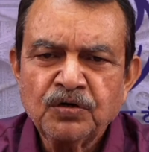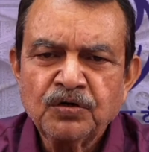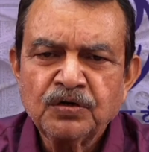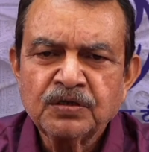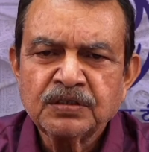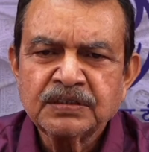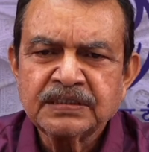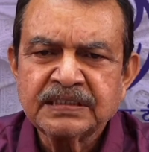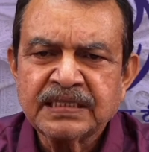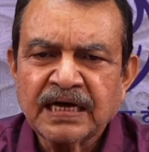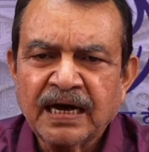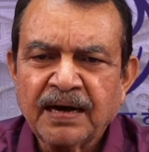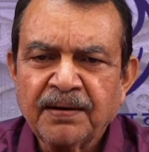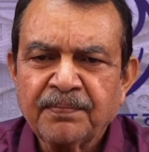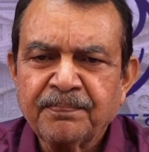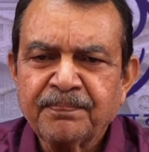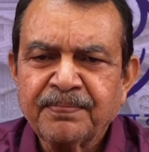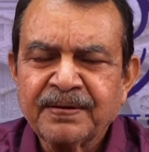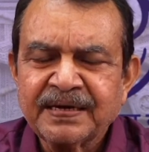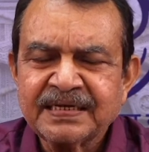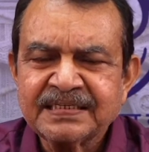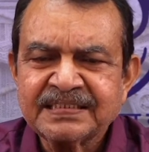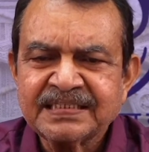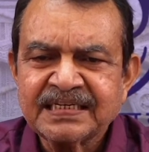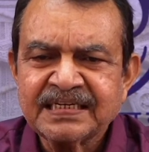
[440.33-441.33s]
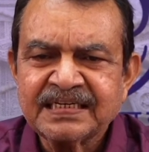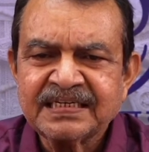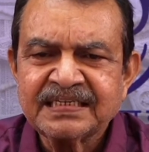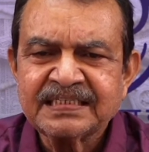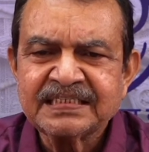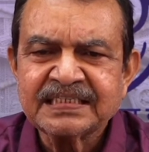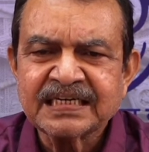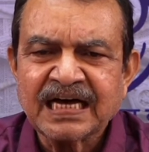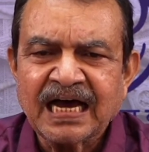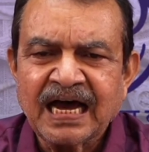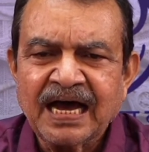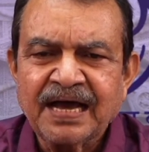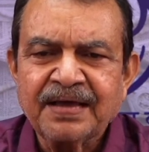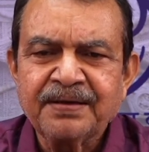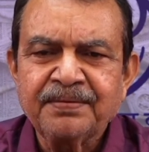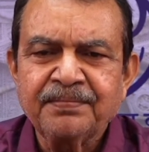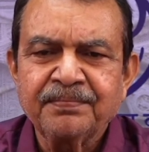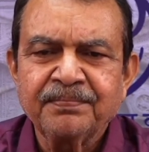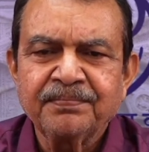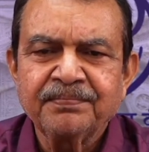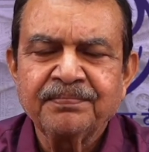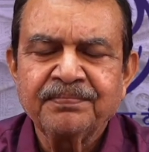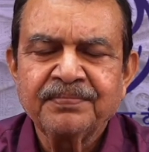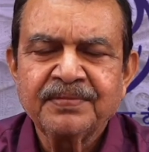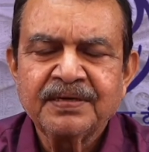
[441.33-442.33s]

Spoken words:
the present time.